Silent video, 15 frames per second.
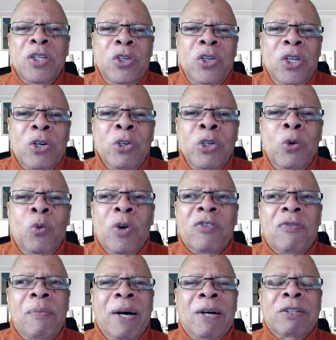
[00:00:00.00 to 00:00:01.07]
you're worth
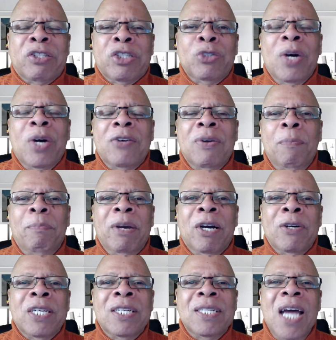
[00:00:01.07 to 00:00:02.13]
about $200
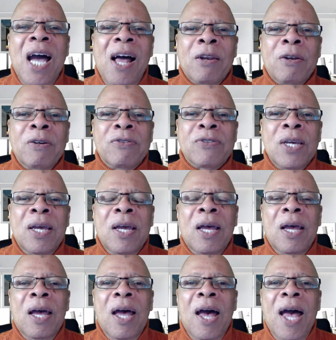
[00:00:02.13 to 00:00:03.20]
billion.
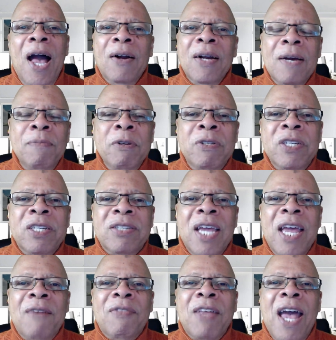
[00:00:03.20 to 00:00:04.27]
How come you just
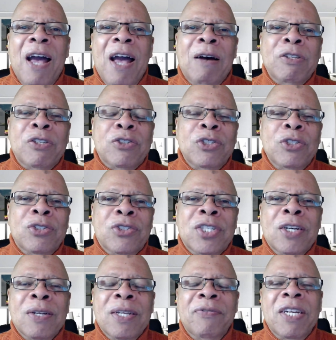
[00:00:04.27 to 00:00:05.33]
have the house? You're
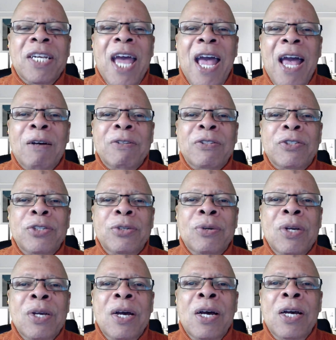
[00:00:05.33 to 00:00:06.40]
still living in the house you
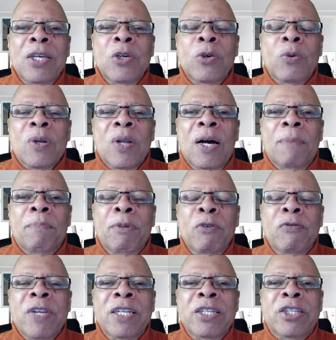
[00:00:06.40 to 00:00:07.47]

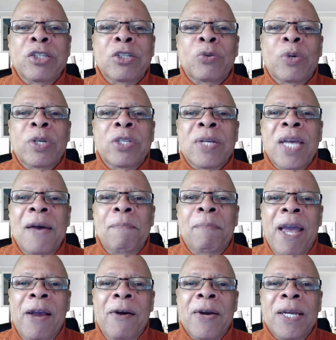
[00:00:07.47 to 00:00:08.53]
moved into when you got
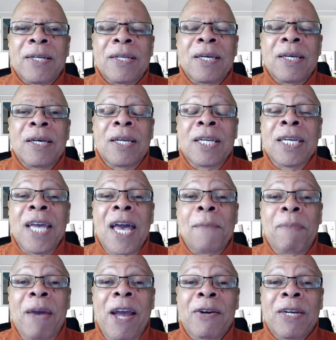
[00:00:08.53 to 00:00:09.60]
married. And he got
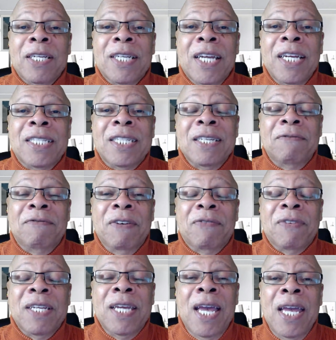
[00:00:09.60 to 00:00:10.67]
married in
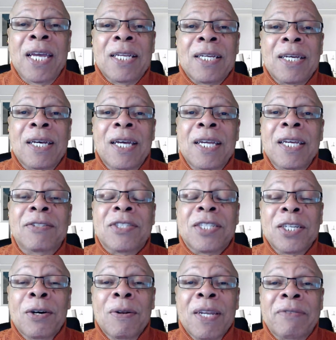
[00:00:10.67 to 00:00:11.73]
1958, and he
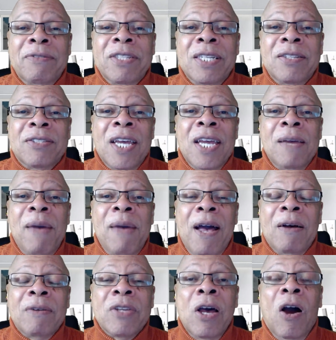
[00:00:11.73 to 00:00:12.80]
still lives in the same
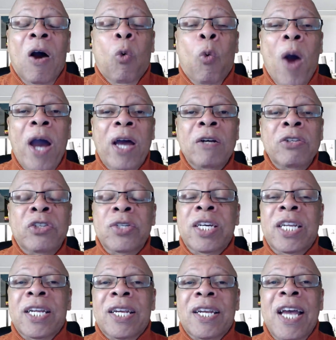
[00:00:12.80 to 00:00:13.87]
house. Or why don't you
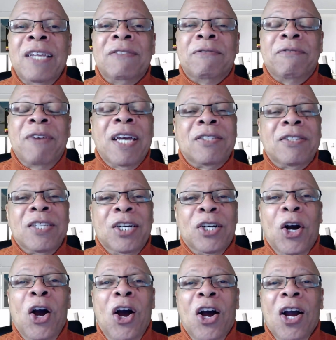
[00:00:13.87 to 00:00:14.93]
get a nice fancy
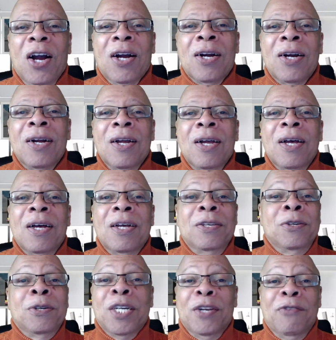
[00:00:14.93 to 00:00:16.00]
car?
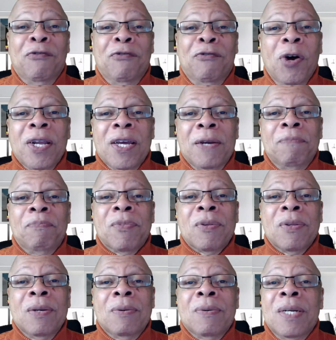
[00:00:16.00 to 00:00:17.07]
You can afford it.
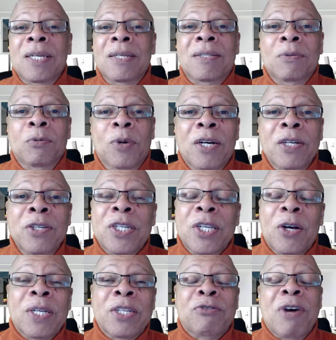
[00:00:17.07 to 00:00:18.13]
Well, he said, well, you can
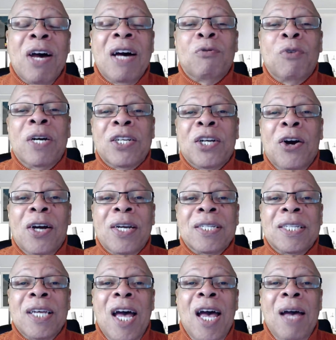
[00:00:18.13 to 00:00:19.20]
only drive one car at a
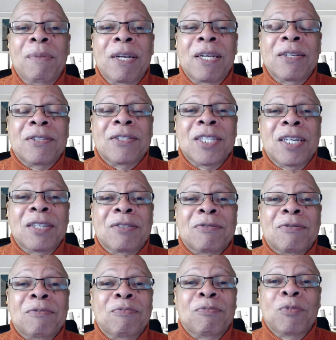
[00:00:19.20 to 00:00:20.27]
time, and it's just
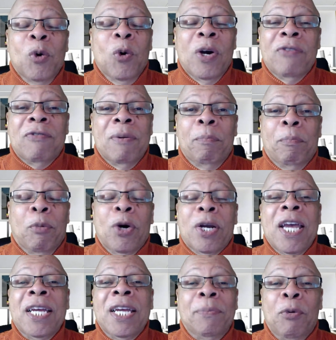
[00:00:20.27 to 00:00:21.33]
going from point
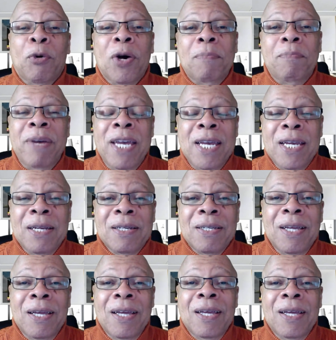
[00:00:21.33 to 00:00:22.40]
A to point B.
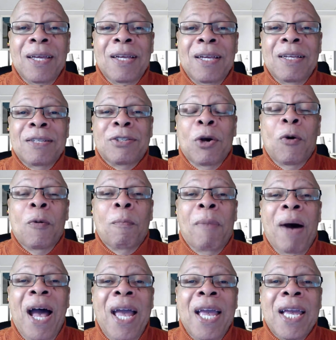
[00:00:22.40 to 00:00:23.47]
So
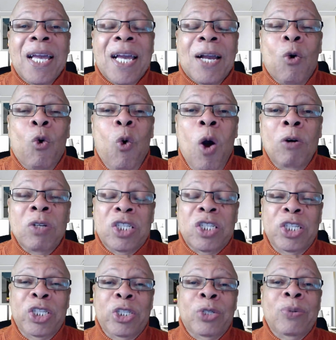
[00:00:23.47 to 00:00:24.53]
my quote to
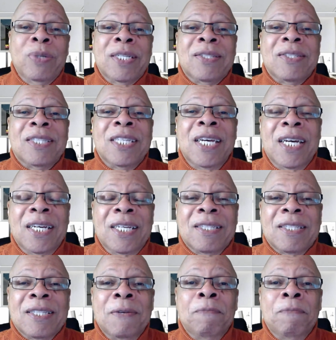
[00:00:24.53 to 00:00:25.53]
you is this: